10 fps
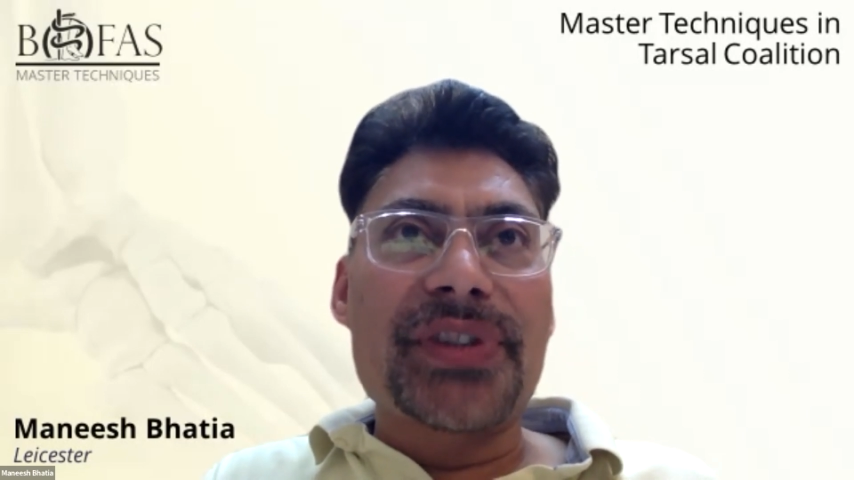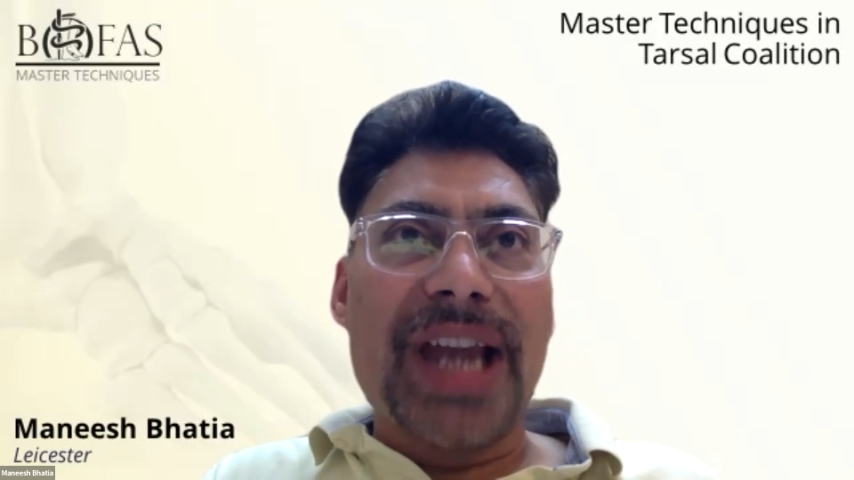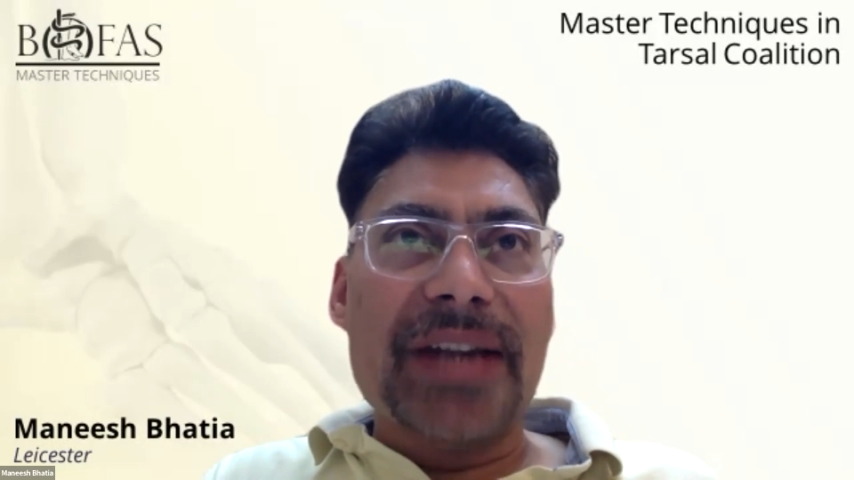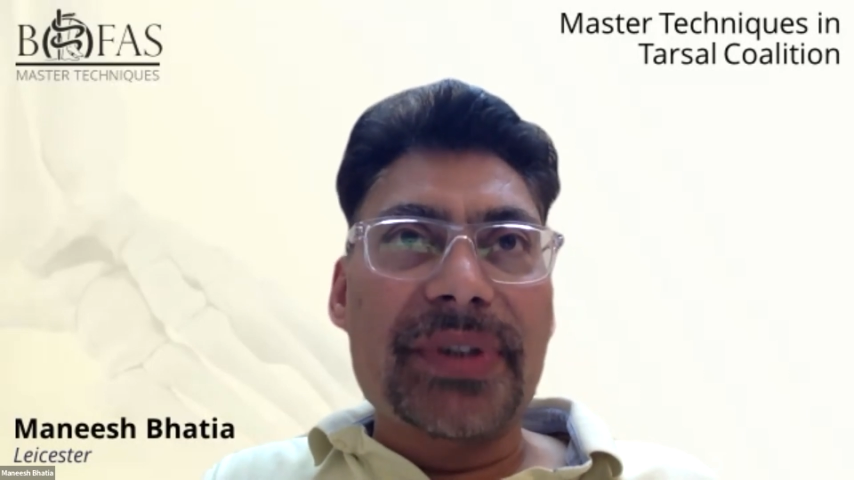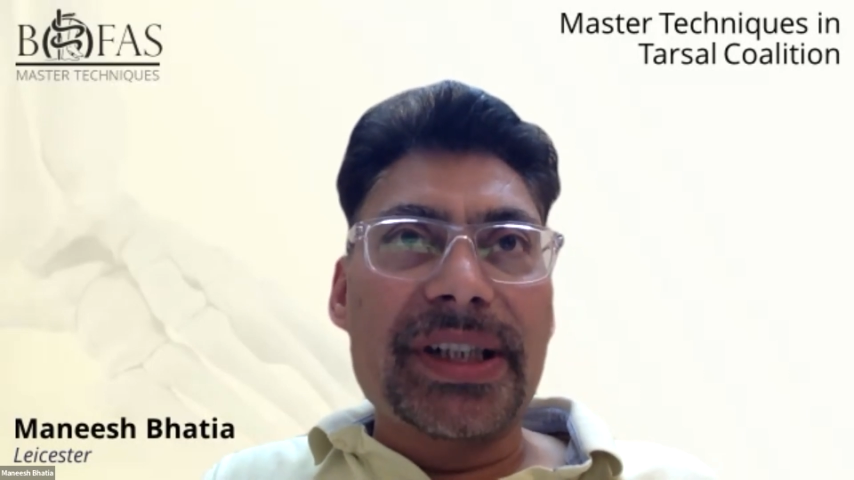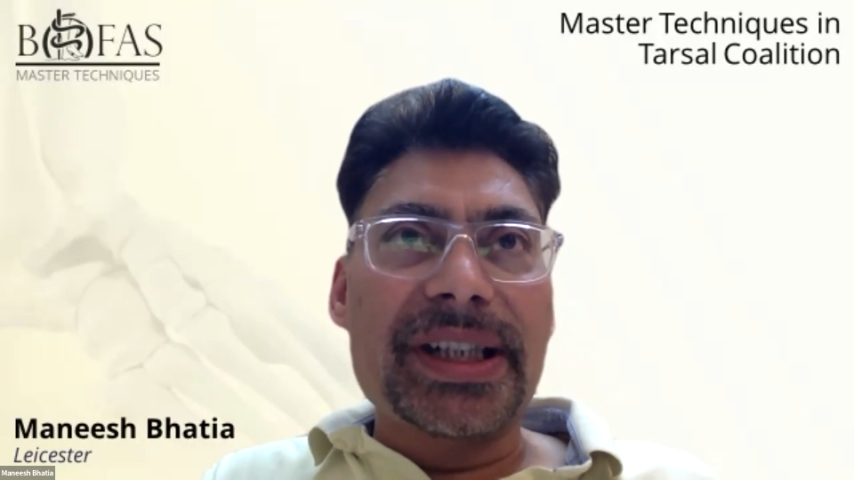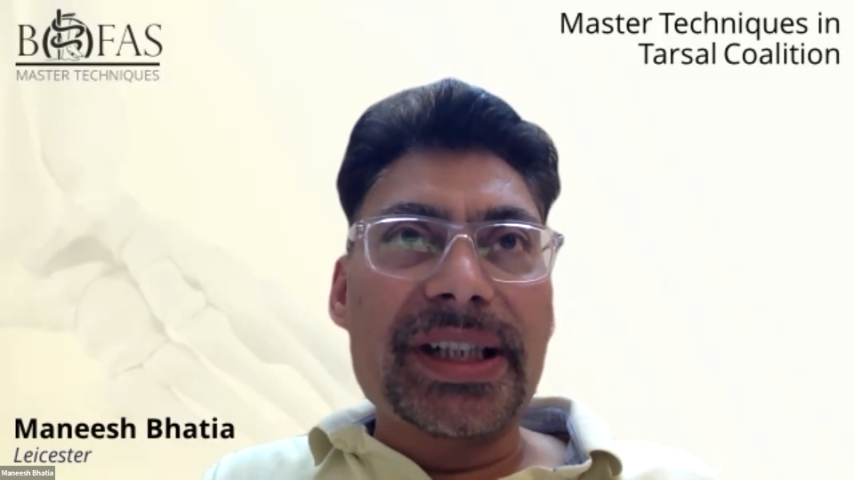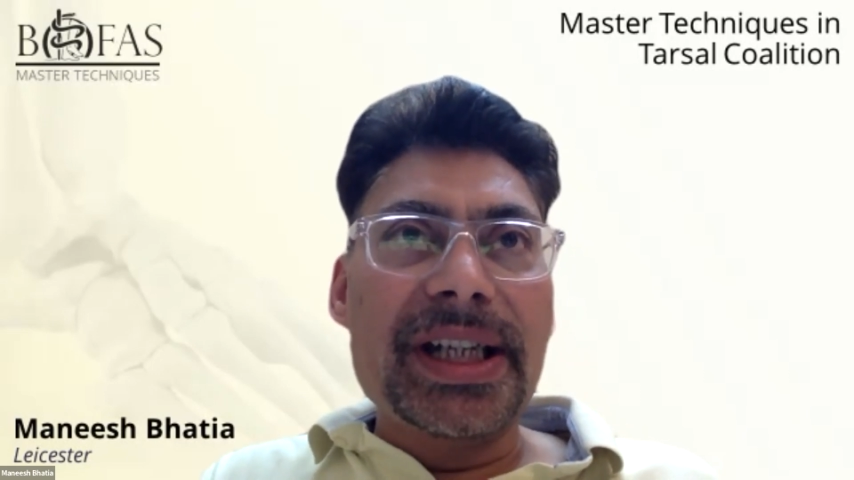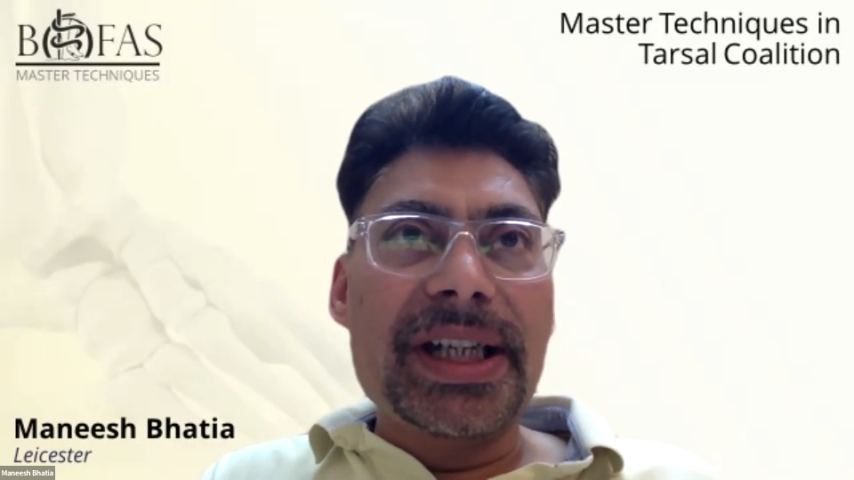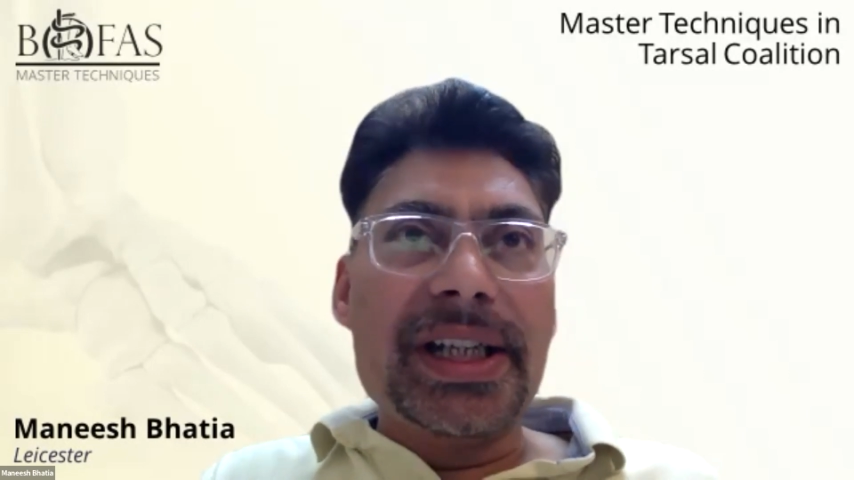
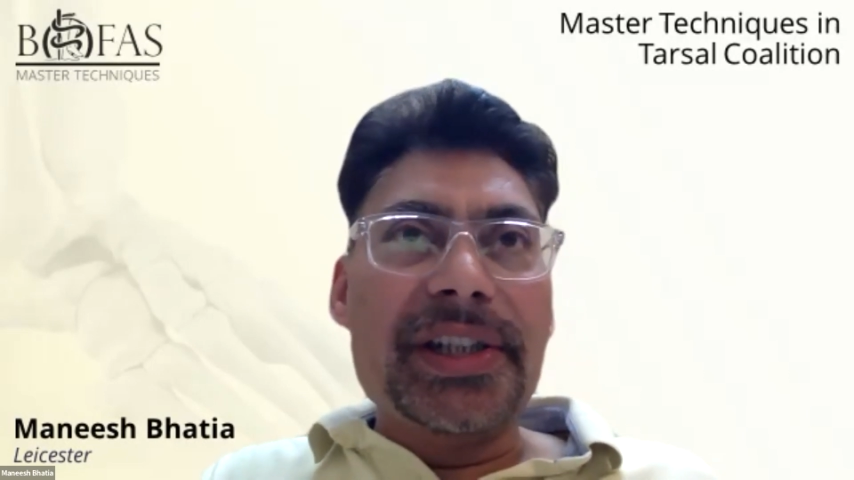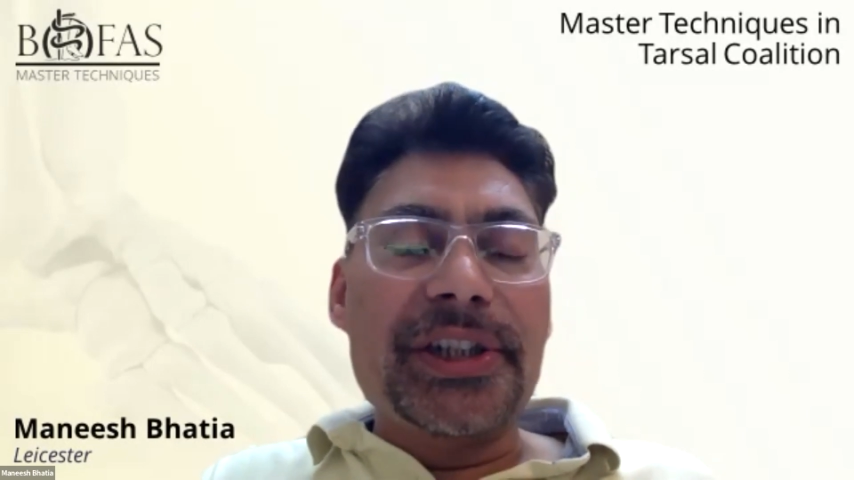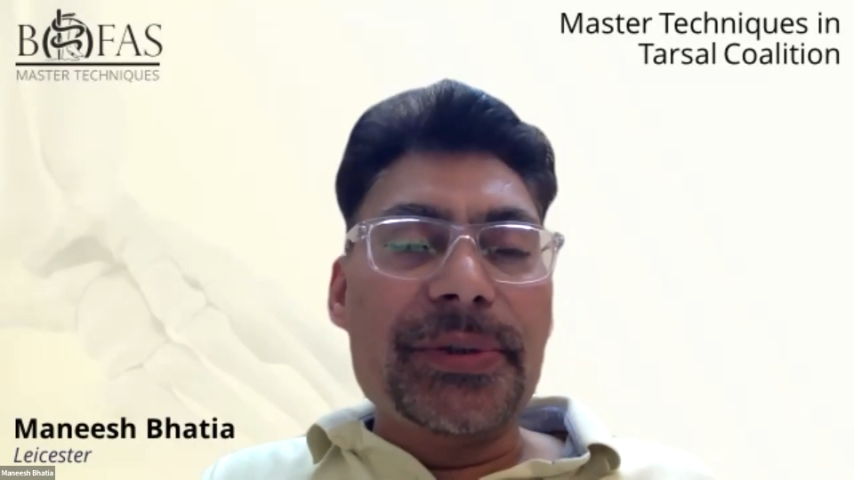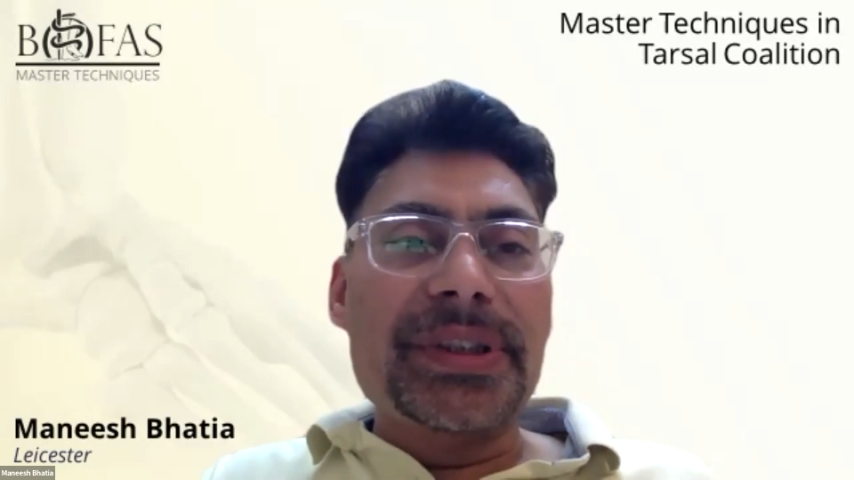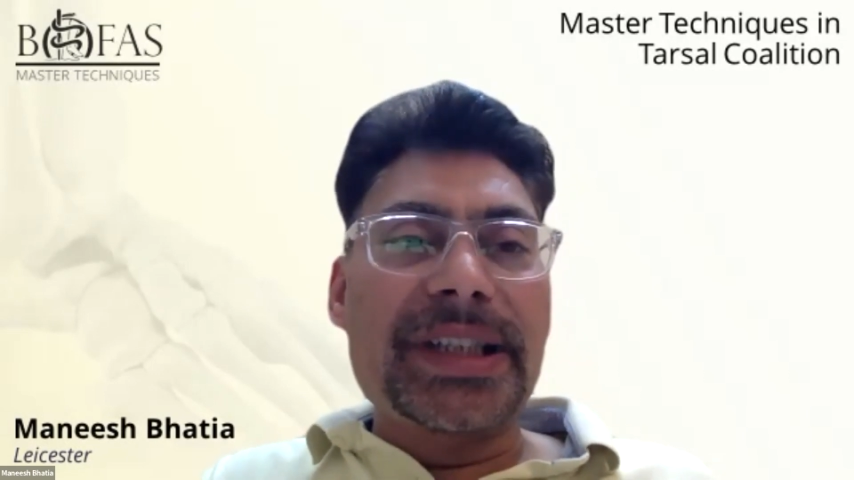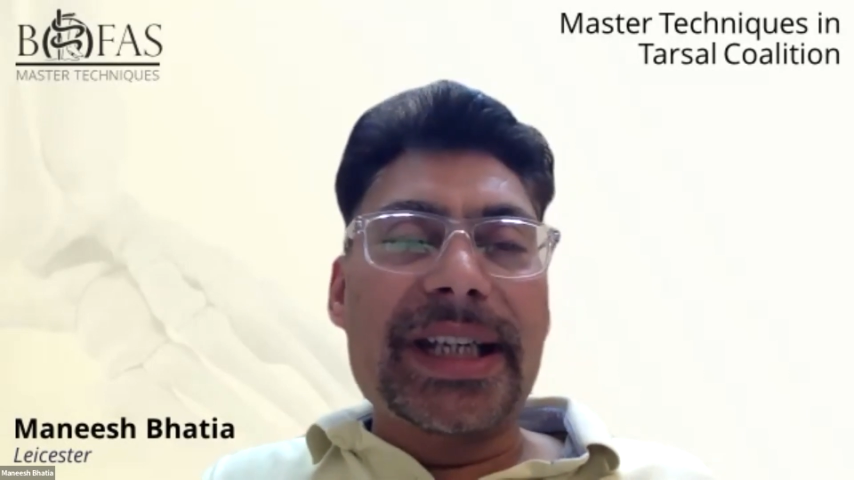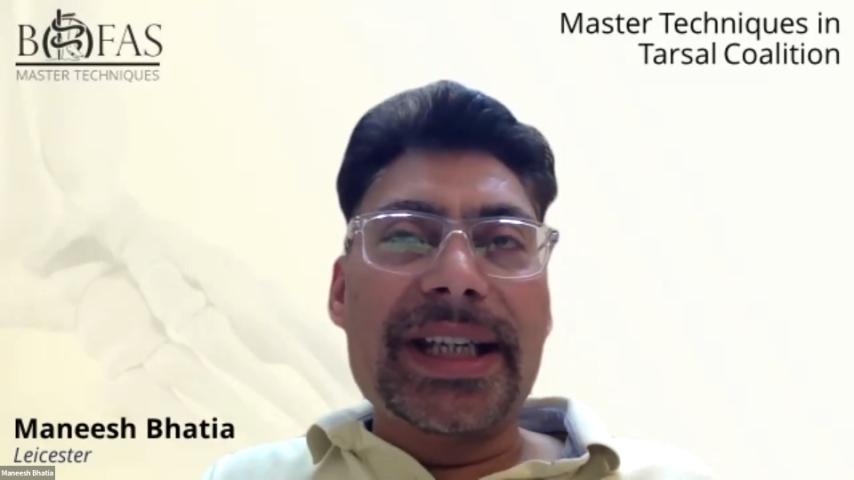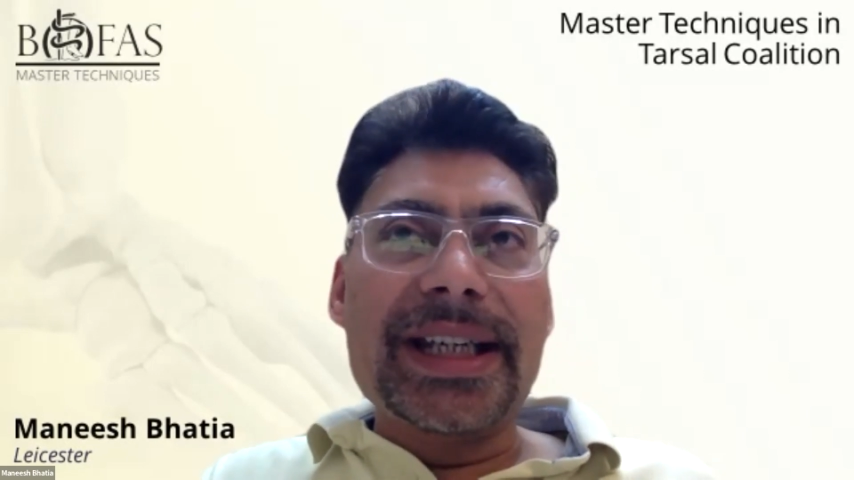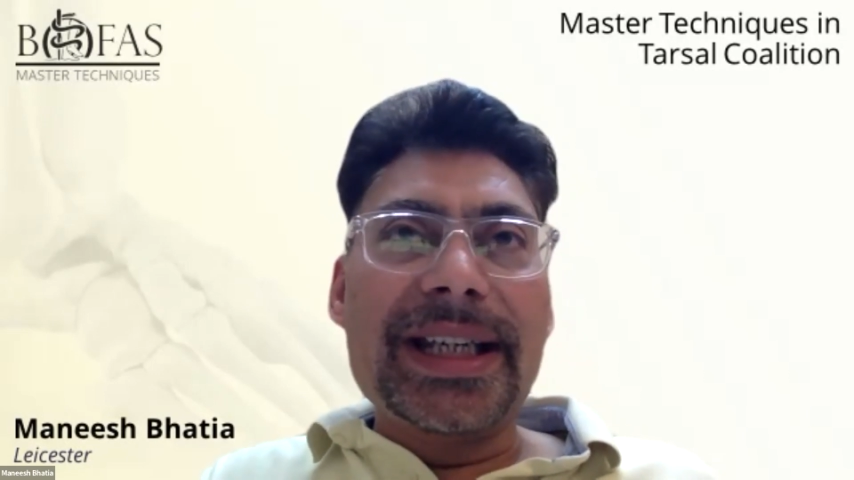January, Tuesday,